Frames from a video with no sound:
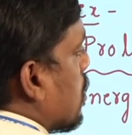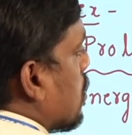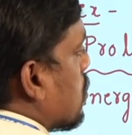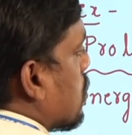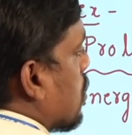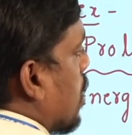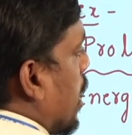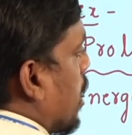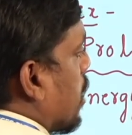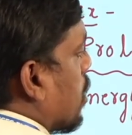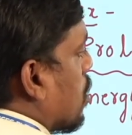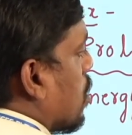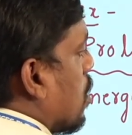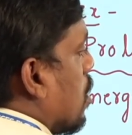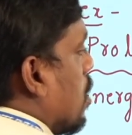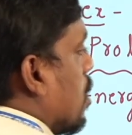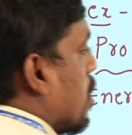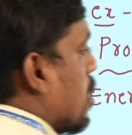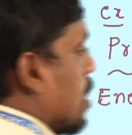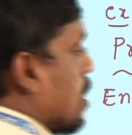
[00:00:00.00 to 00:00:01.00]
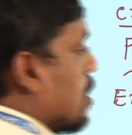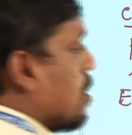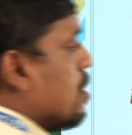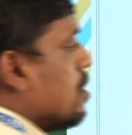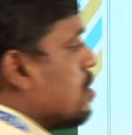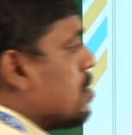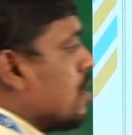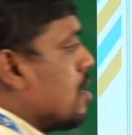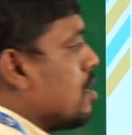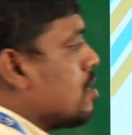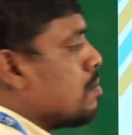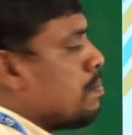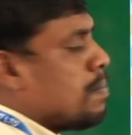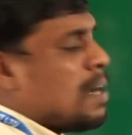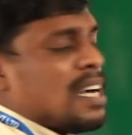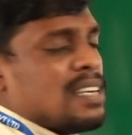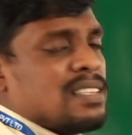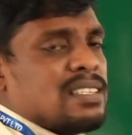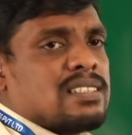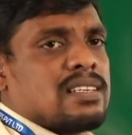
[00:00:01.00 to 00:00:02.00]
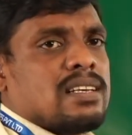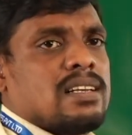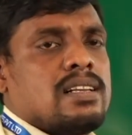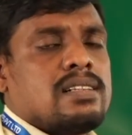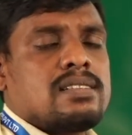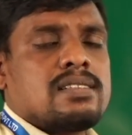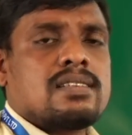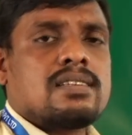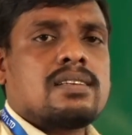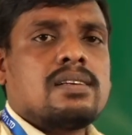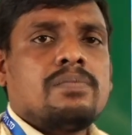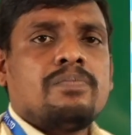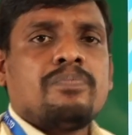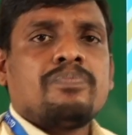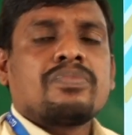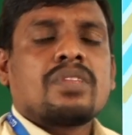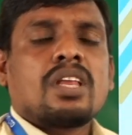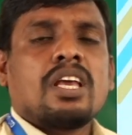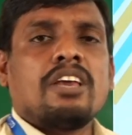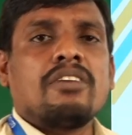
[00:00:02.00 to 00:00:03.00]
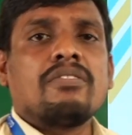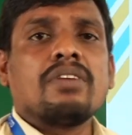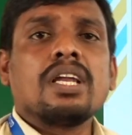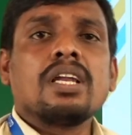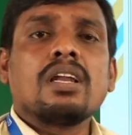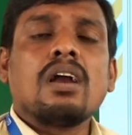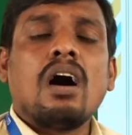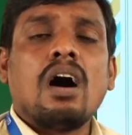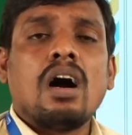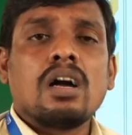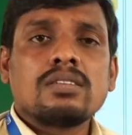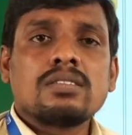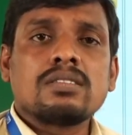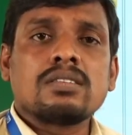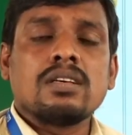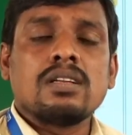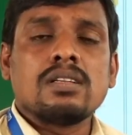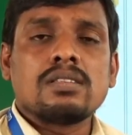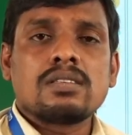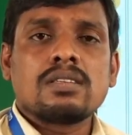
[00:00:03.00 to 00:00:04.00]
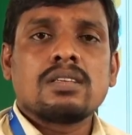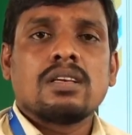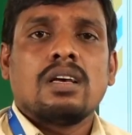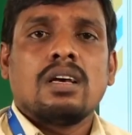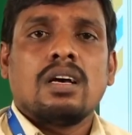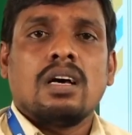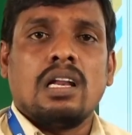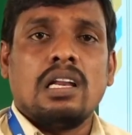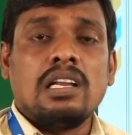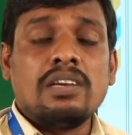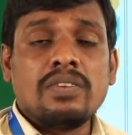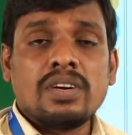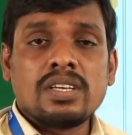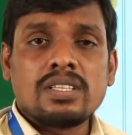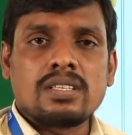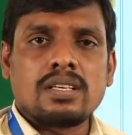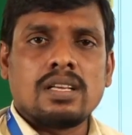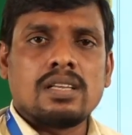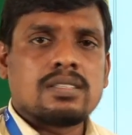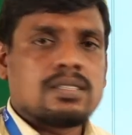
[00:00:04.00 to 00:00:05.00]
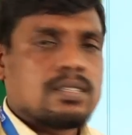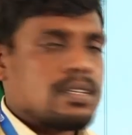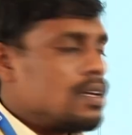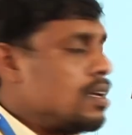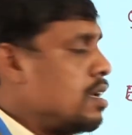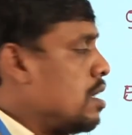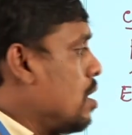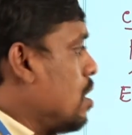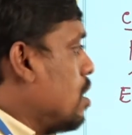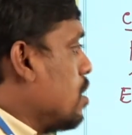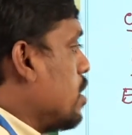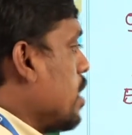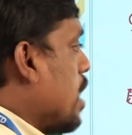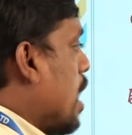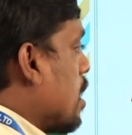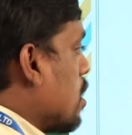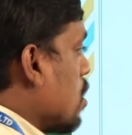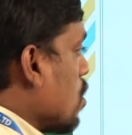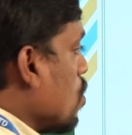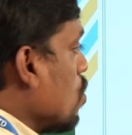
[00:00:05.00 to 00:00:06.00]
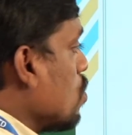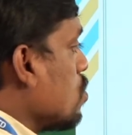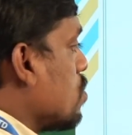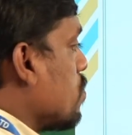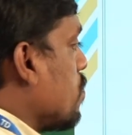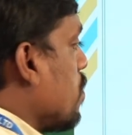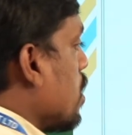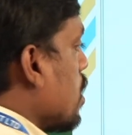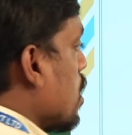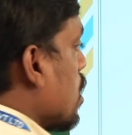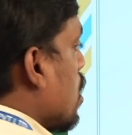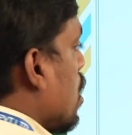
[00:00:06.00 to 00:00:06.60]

like kidney cells, blood cells, even heart cells, liver cells, they undergoes for